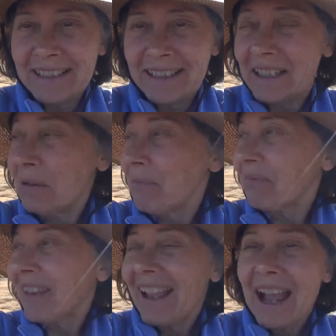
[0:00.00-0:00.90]

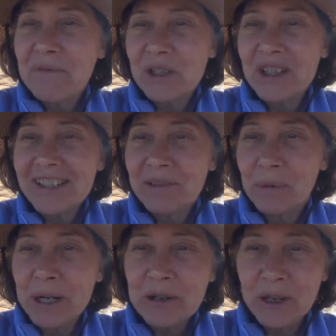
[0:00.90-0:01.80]
I was just
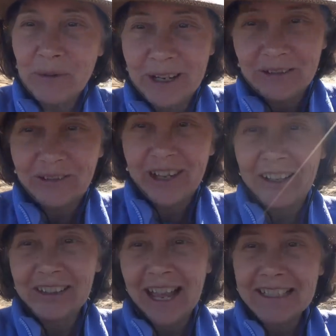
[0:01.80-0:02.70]
wondering what it
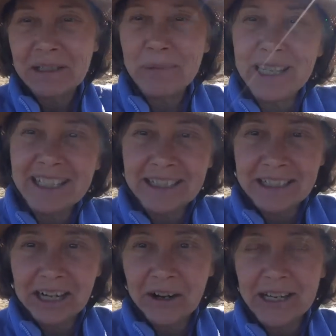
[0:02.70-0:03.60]
felt like to be in
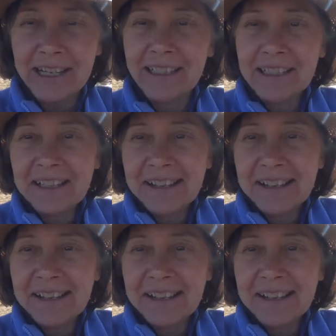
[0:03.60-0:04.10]
an area